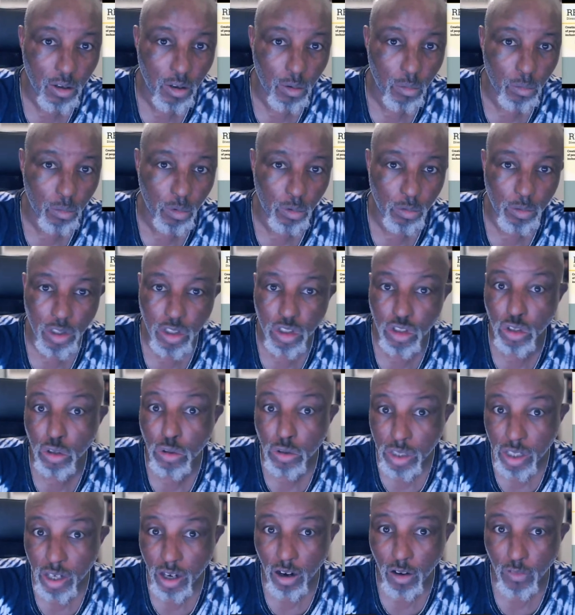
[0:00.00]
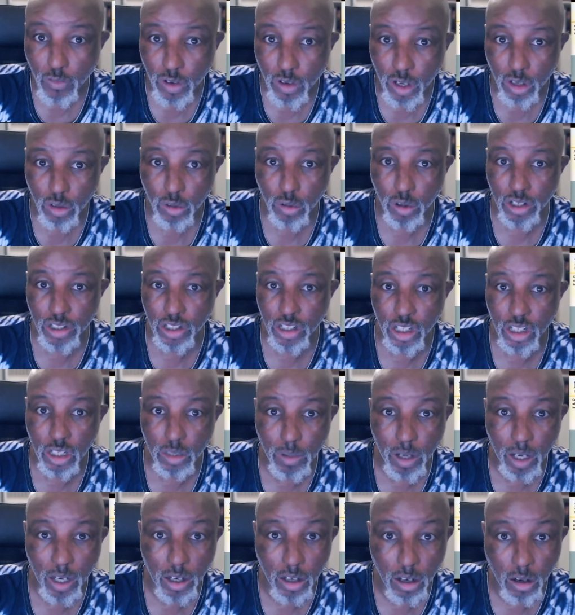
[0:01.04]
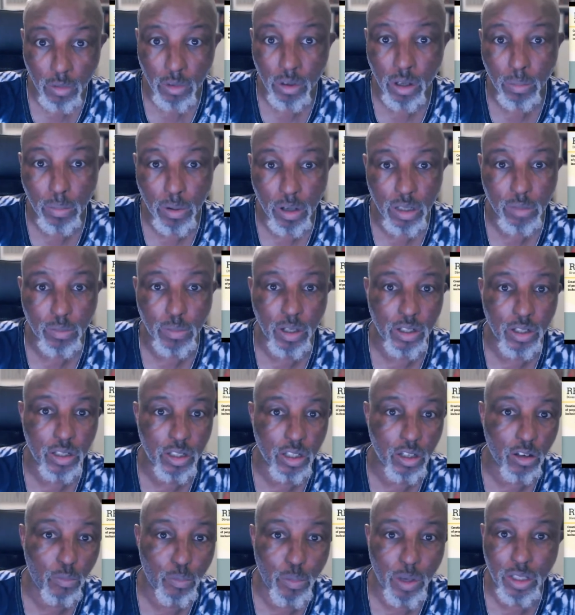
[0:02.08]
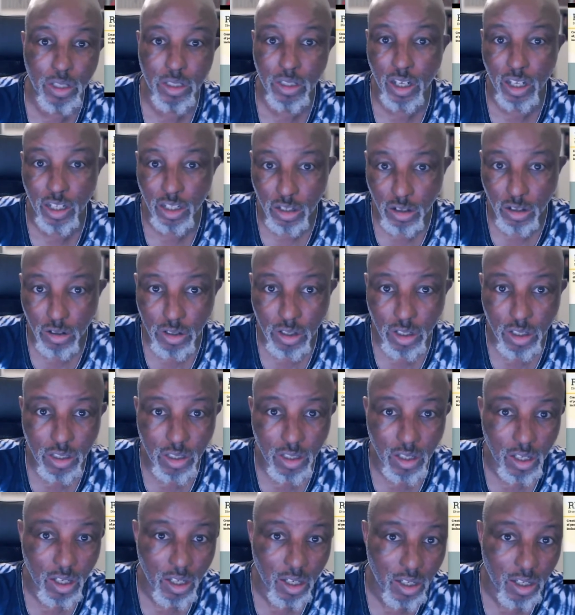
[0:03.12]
will reduce health inequalities by lowering the possibility of mixed diagnosis